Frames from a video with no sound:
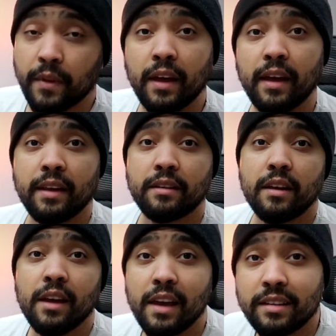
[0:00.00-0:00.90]
And
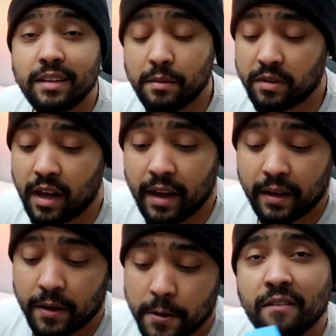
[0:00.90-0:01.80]
it seems like
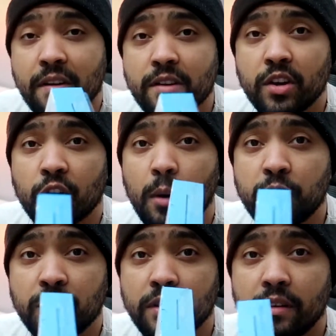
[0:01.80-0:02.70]
a very good
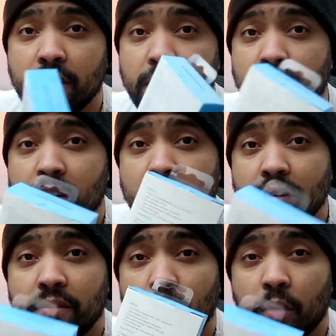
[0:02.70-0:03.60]
option
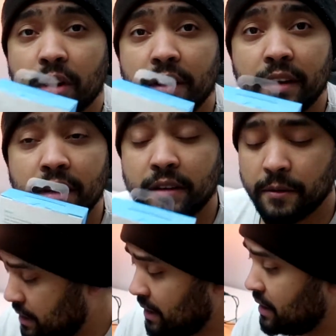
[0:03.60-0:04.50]
for what I need.
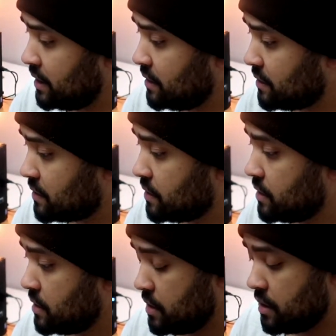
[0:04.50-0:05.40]
It is
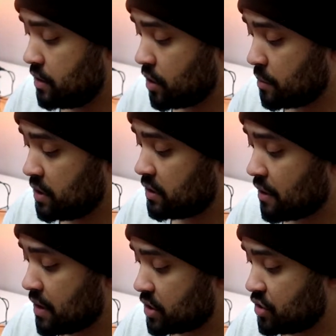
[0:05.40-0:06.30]
an
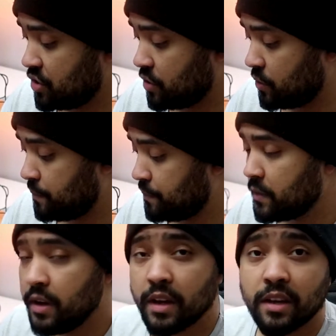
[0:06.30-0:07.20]
omnidirectional
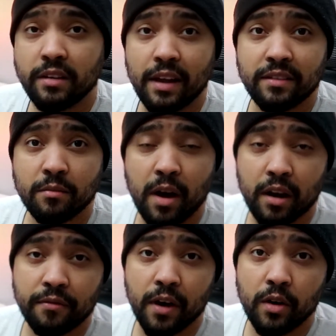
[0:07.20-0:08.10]
condenser
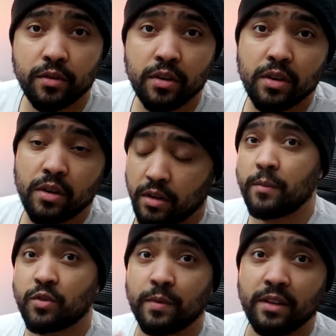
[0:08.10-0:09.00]
microphone,
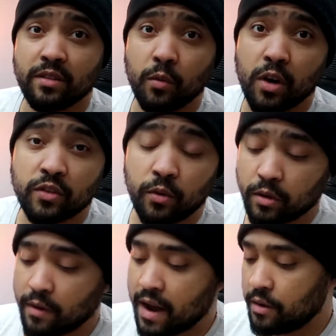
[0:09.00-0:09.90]
which means it works all
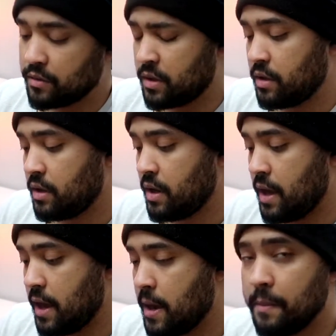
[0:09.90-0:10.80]
around.
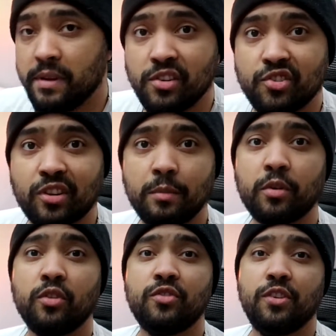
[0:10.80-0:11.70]
You just clip it
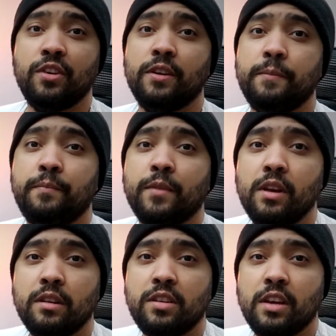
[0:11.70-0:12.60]
onto your
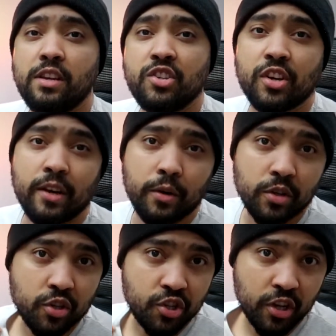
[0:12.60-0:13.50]
t-shirt or
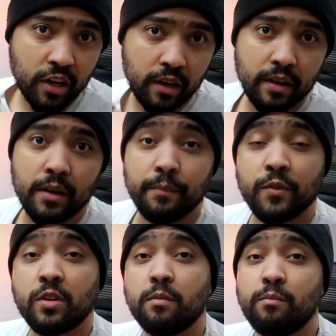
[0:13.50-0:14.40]
your shirt.
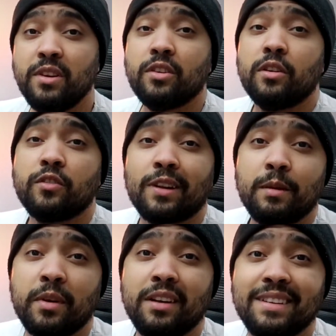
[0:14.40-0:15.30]
You can also
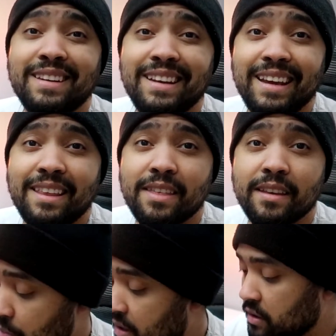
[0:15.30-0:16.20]
clip it underneath,
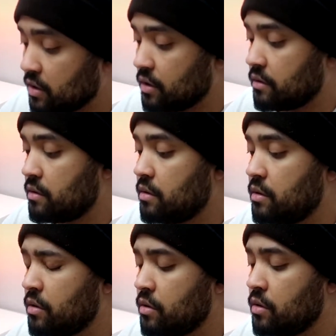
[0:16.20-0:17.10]
depending on
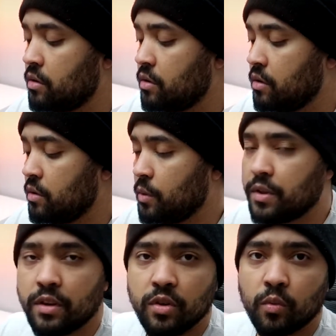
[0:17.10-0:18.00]

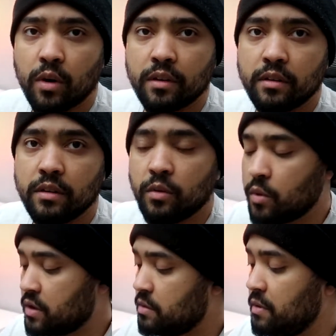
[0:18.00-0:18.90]
whether you want
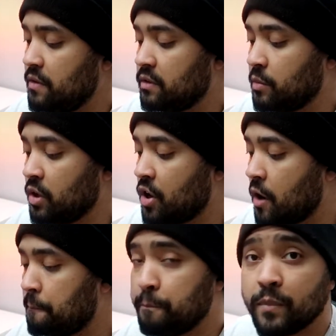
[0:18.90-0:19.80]
it to be visible or
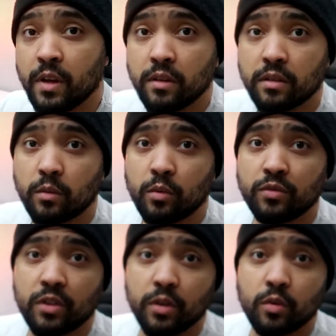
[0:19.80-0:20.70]
not. So what we'll
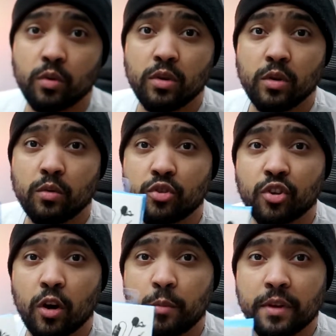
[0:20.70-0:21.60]
do, we'll
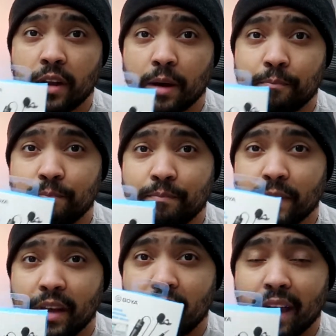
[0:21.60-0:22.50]
just open it up
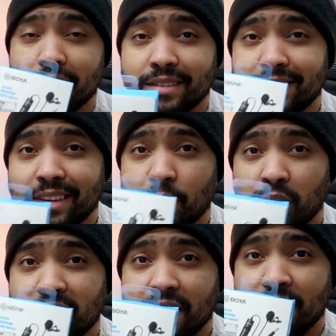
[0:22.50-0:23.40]
and see
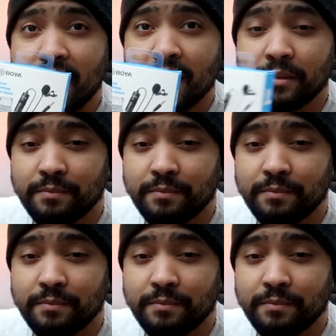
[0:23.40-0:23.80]
what's in there.